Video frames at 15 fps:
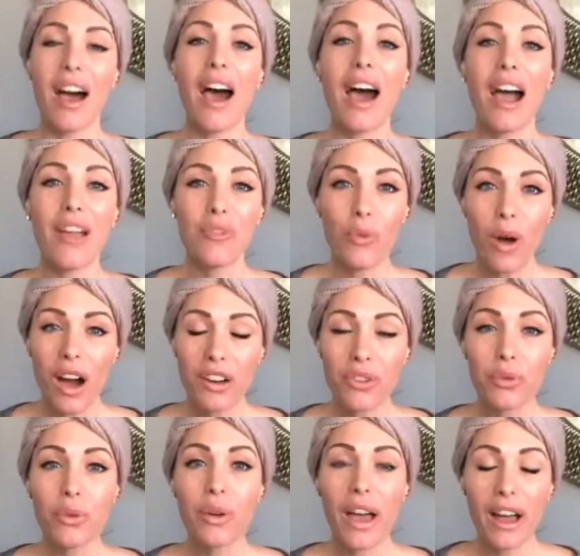I've walked
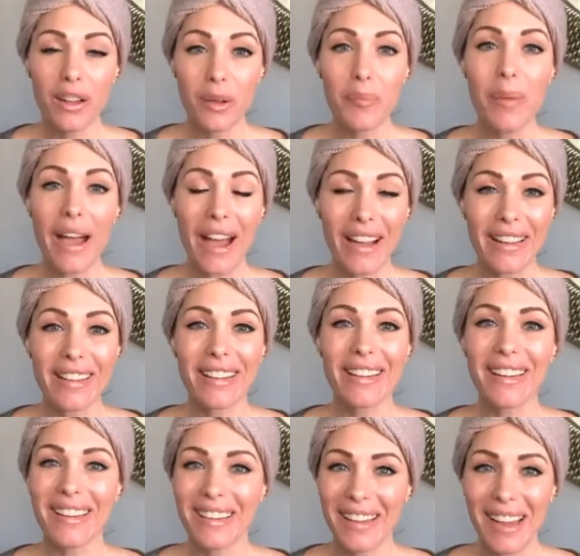through hell and back,
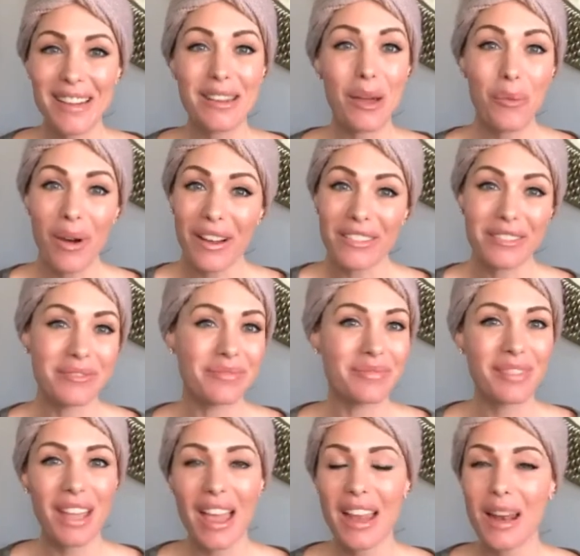and I won.
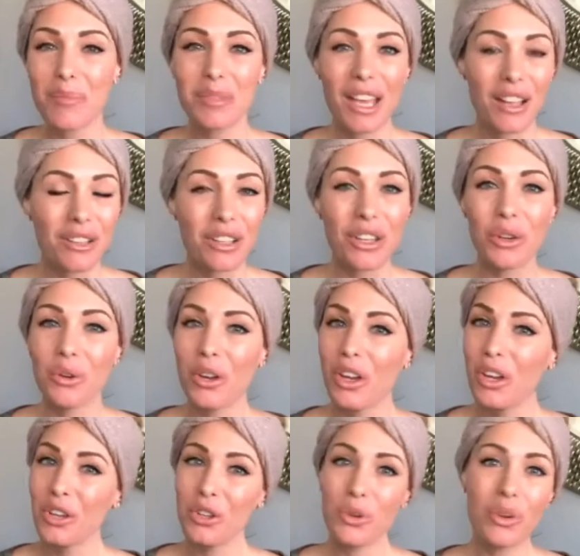And I'm telling you,
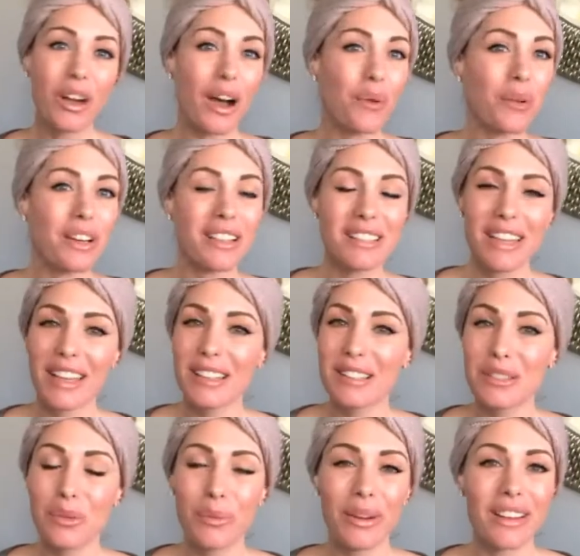you got what it takes
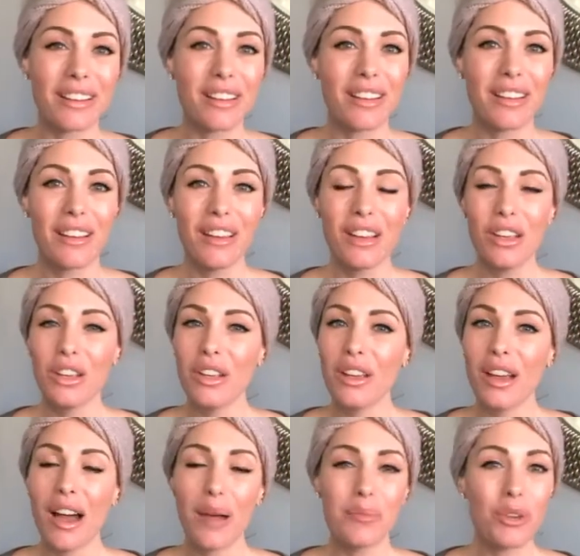to win.
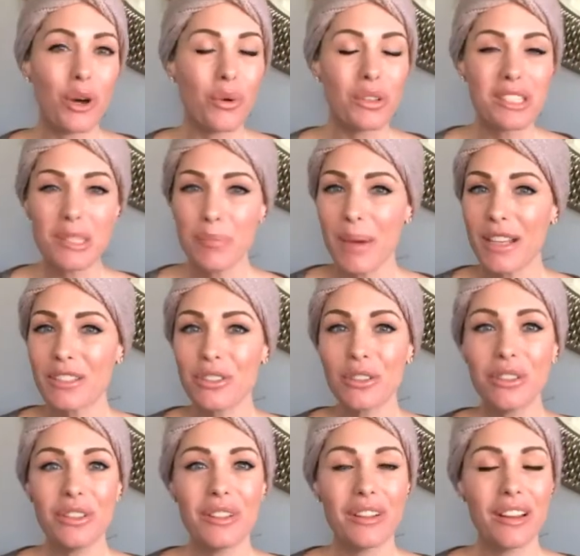I'm no one
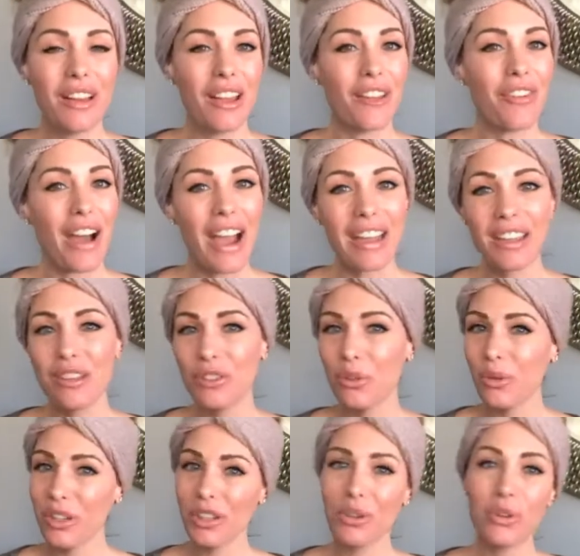special. If I can
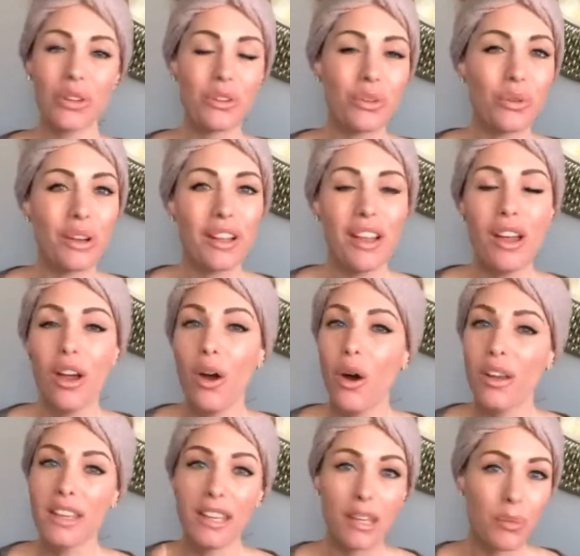do it, you can do it.
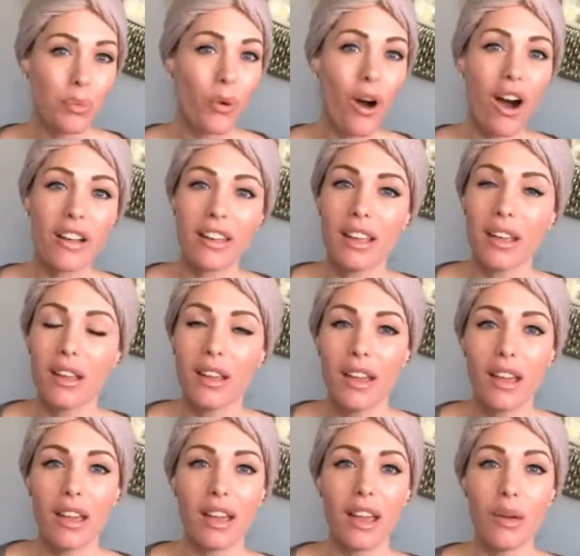Keep walking.
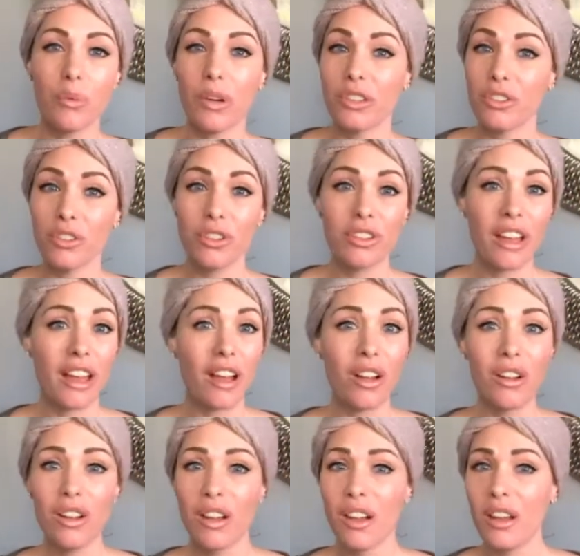And when you're in
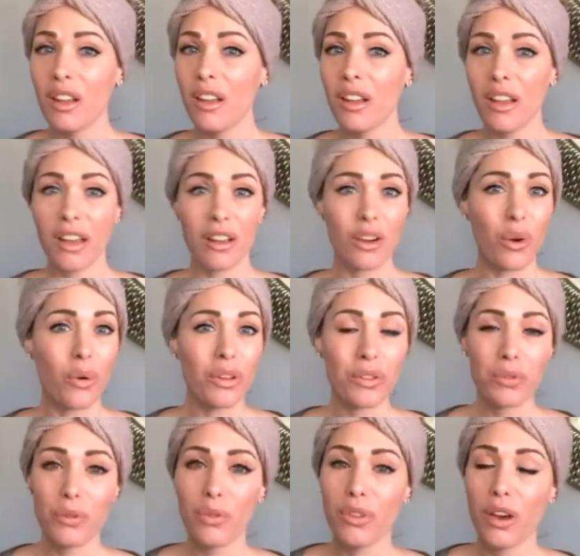hell and going
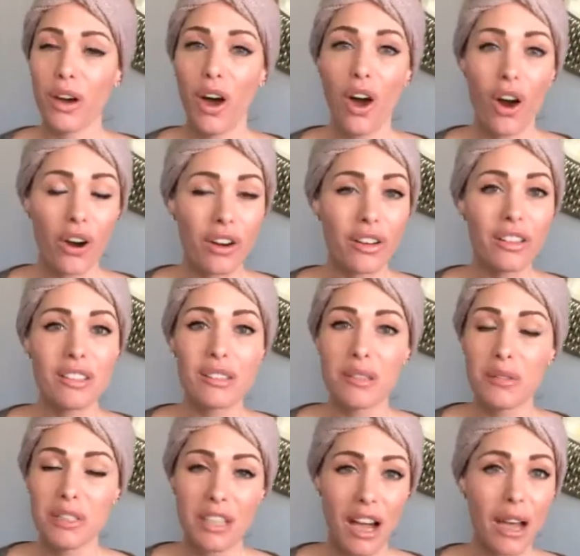through the hardest
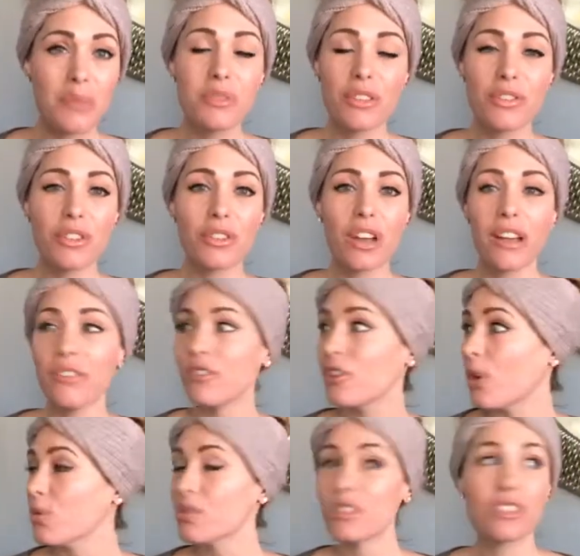times of your life,
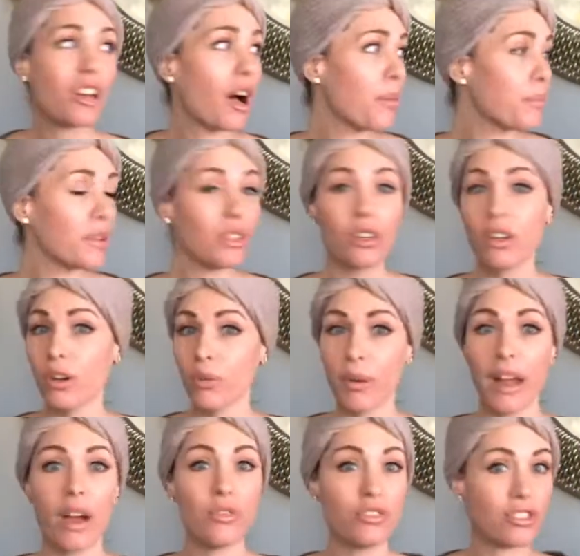don't stop and look
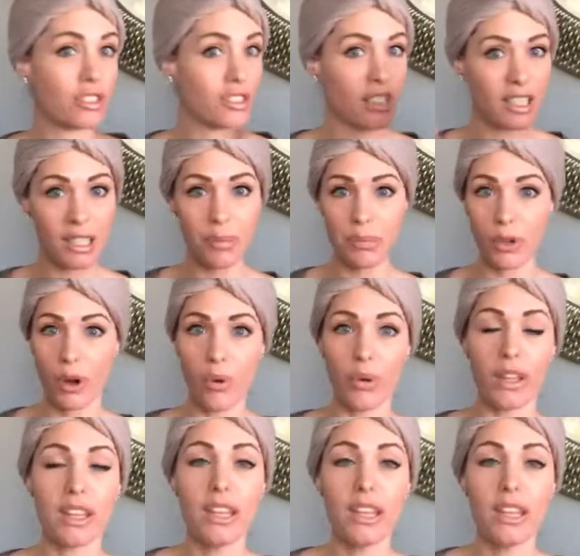around. Just keep going.